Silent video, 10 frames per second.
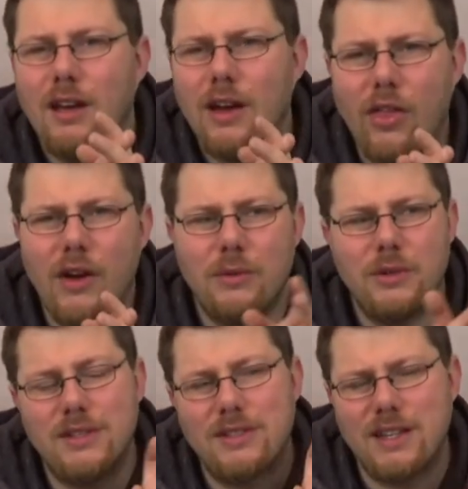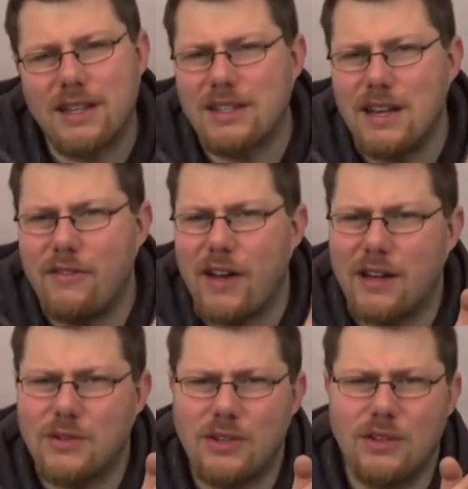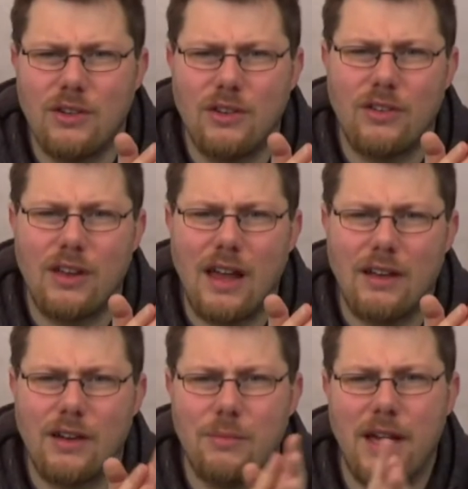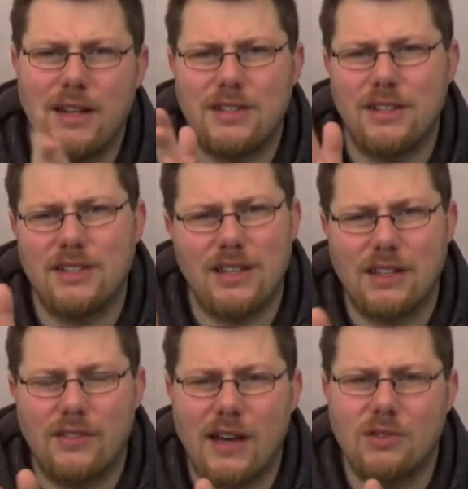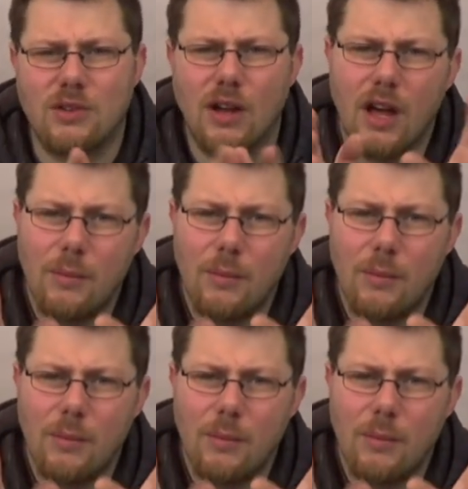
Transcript: although it was 16,000 compared to 6,000.